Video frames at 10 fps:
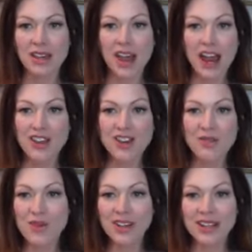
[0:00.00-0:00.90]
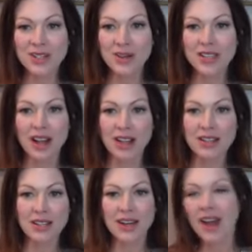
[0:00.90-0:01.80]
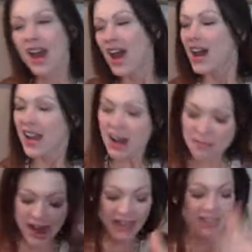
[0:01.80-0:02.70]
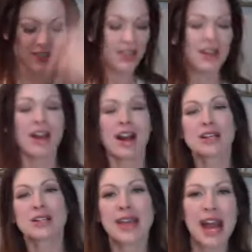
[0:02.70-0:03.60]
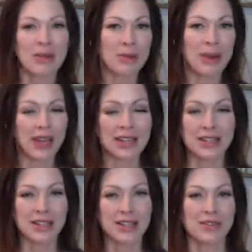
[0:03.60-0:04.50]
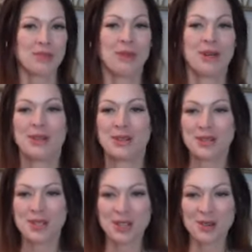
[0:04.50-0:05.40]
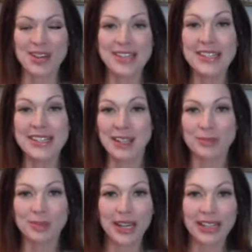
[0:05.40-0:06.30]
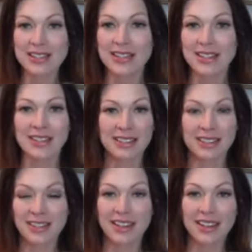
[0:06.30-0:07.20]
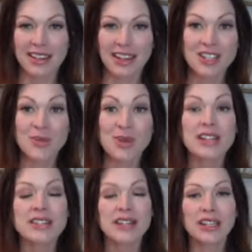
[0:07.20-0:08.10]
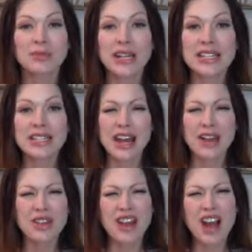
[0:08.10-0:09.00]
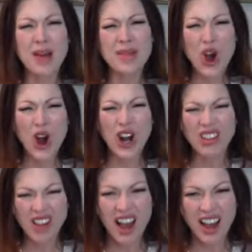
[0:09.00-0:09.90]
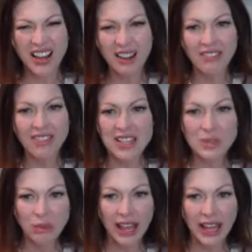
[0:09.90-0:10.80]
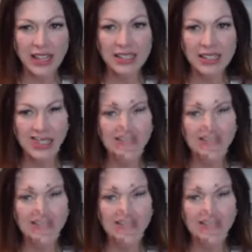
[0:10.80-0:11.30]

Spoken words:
and you're willing to acknowledge it, come back here to the Akashic Academy page and leave us a post so we can celebrate. So we can celebrate together the coming online of this planet.